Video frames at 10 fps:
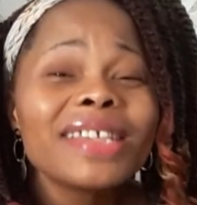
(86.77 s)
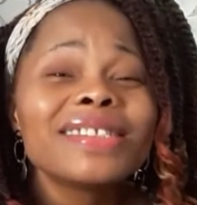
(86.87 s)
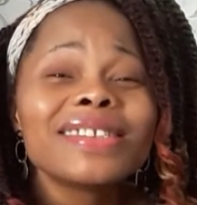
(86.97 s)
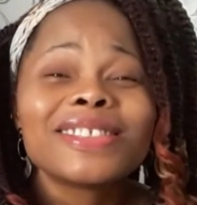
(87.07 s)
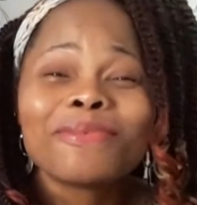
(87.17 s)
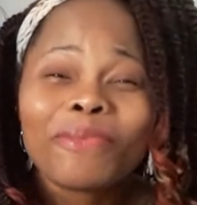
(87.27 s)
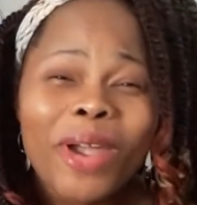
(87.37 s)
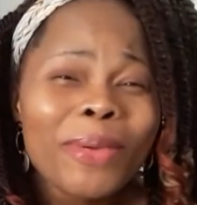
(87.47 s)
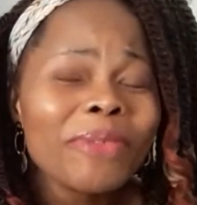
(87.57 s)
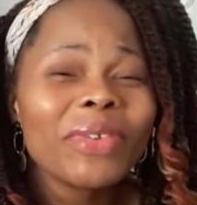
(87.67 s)
is
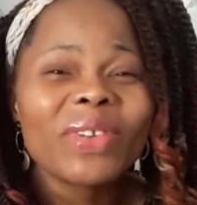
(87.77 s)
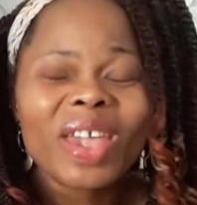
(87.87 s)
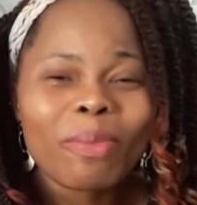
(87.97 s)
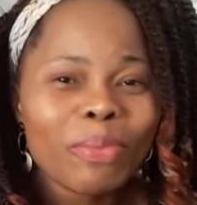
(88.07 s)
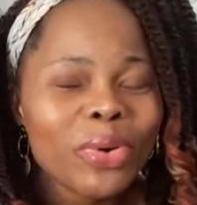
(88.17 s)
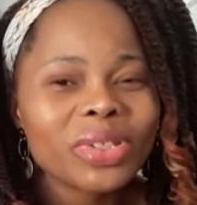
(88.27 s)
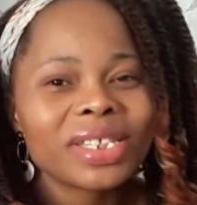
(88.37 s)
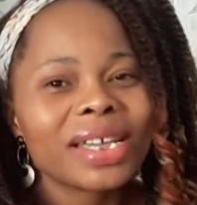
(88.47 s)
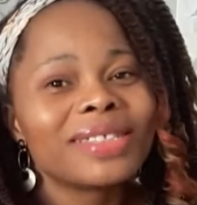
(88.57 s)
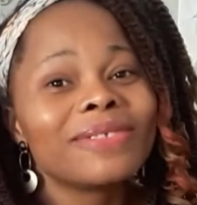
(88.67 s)
very, very
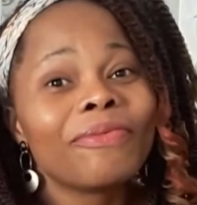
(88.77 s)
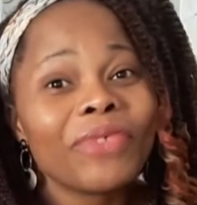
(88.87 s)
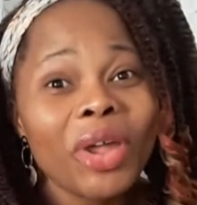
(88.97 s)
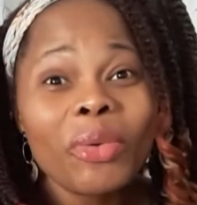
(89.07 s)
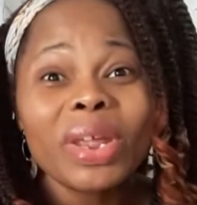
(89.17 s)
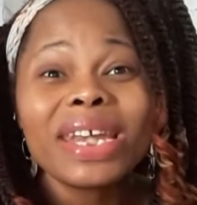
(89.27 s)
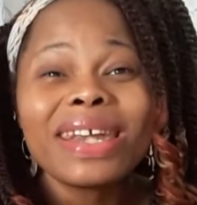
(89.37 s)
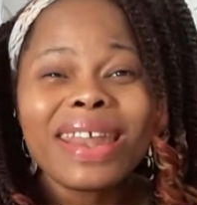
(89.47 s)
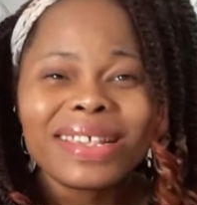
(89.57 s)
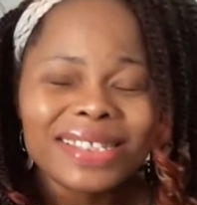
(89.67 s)
important, very
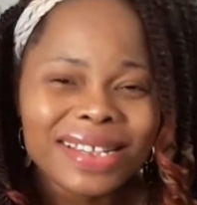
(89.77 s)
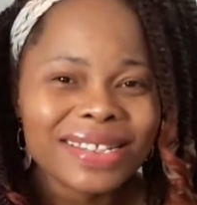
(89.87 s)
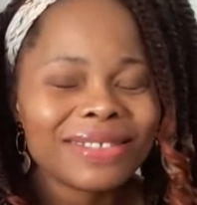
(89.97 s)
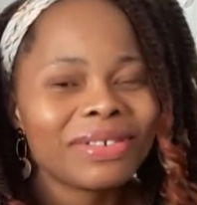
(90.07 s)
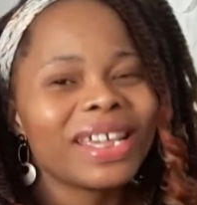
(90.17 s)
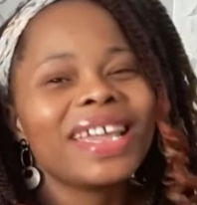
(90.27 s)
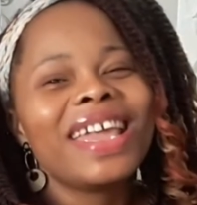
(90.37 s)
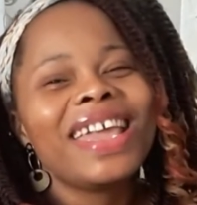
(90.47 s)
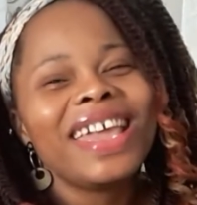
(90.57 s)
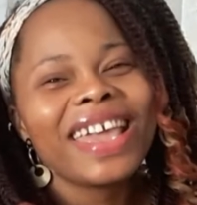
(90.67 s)
necessary
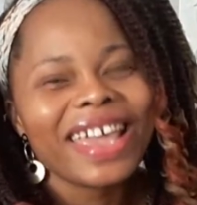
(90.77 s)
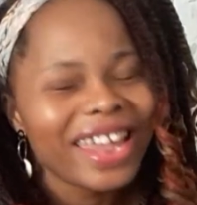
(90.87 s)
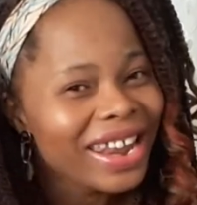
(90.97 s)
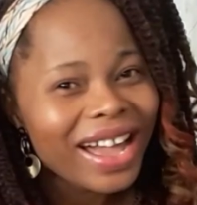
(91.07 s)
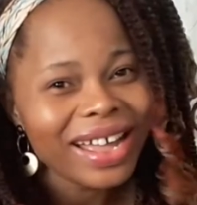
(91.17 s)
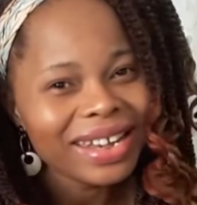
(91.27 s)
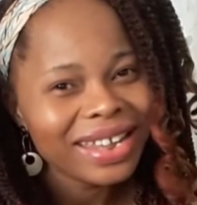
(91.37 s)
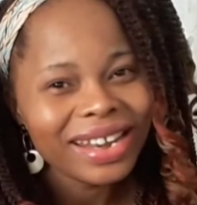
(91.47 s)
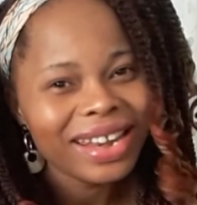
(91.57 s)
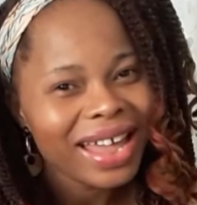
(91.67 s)
in our
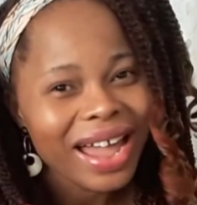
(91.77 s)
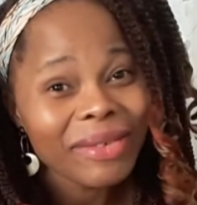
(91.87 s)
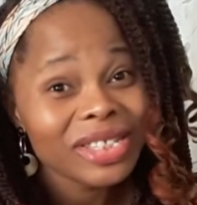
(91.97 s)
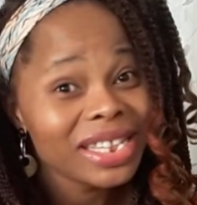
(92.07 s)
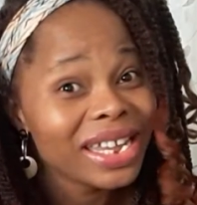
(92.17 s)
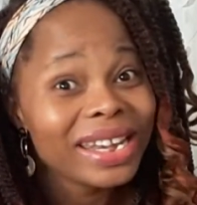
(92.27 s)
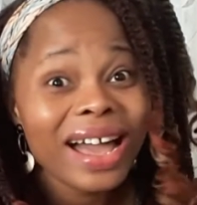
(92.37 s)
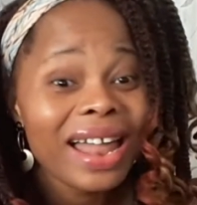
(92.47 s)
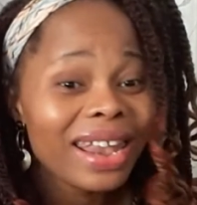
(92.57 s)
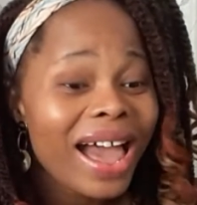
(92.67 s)
daily lives, in
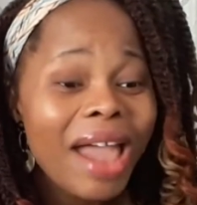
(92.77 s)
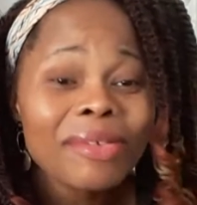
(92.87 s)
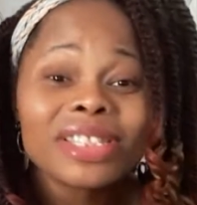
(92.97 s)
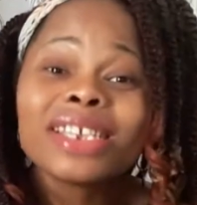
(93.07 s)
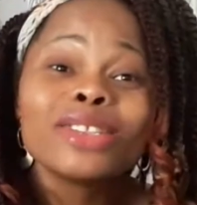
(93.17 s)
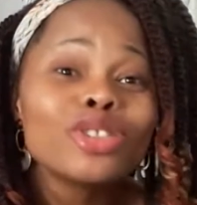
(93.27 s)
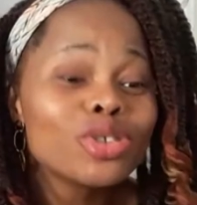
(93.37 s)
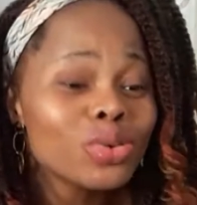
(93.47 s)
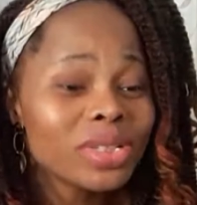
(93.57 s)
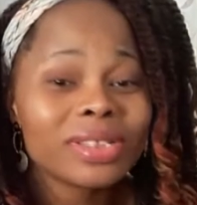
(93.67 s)
our lives in
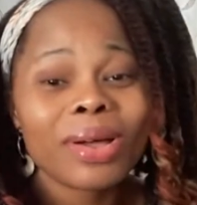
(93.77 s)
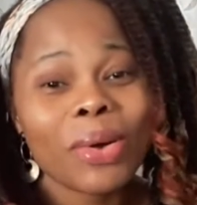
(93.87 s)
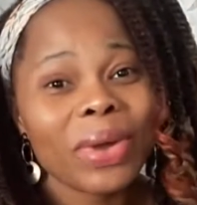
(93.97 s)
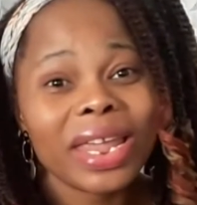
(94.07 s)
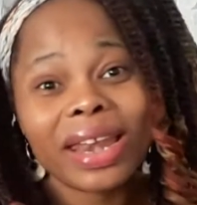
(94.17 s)
total.